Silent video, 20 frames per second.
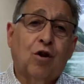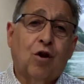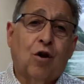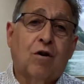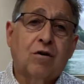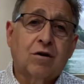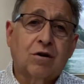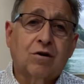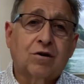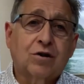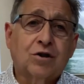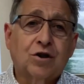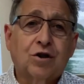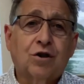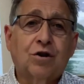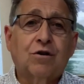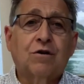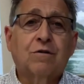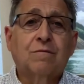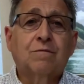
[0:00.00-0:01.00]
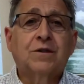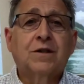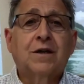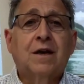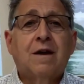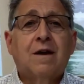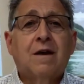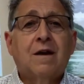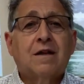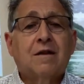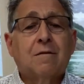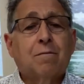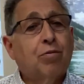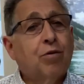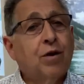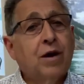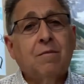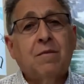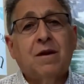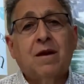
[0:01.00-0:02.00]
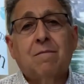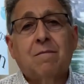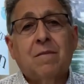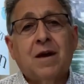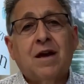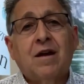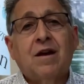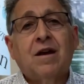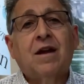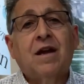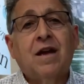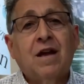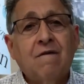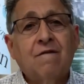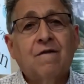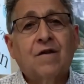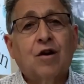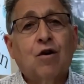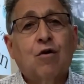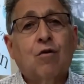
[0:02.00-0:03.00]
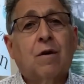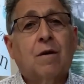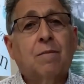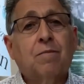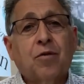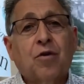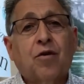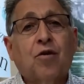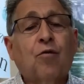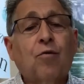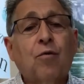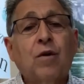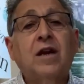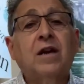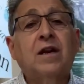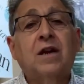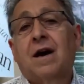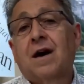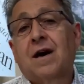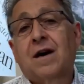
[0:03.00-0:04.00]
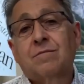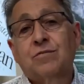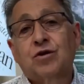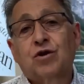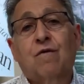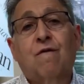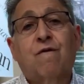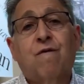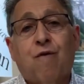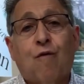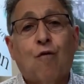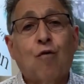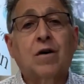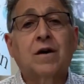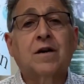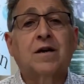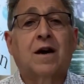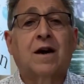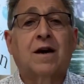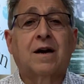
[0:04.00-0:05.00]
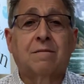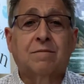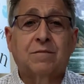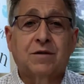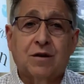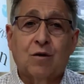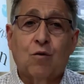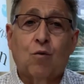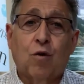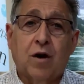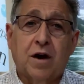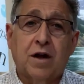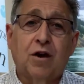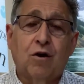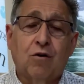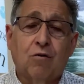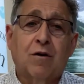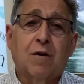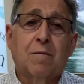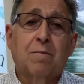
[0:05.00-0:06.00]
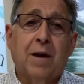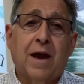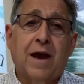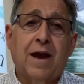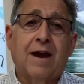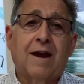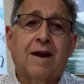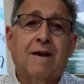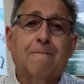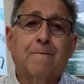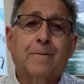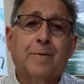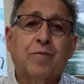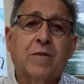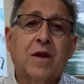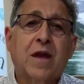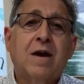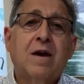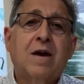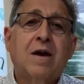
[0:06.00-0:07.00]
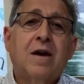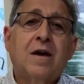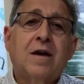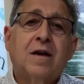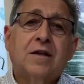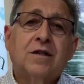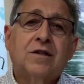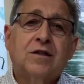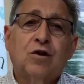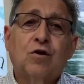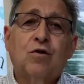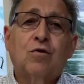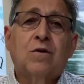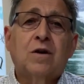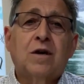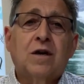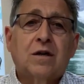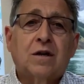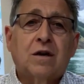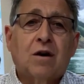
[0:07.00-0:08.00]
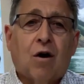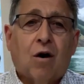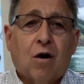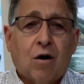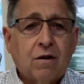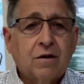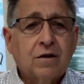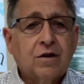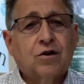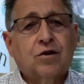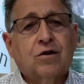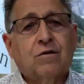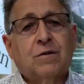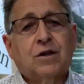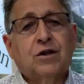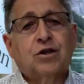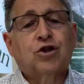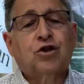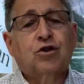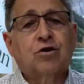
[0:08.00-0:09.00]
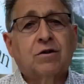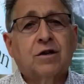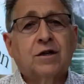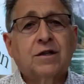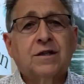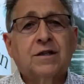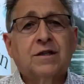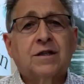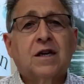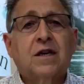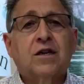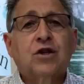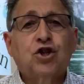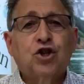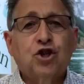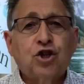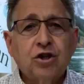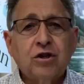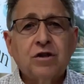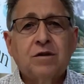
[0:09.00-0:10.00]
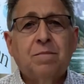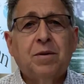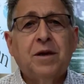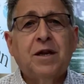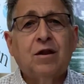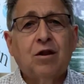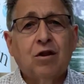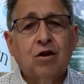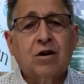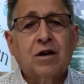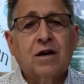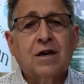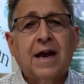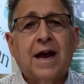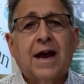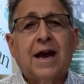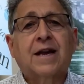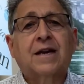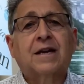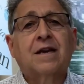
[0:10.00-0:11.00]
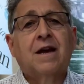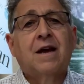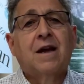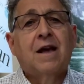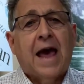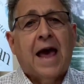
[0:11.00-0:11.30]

longer terms, the premium may even go up 3 times or 4 times what you were paying. So all term insurance should be looked at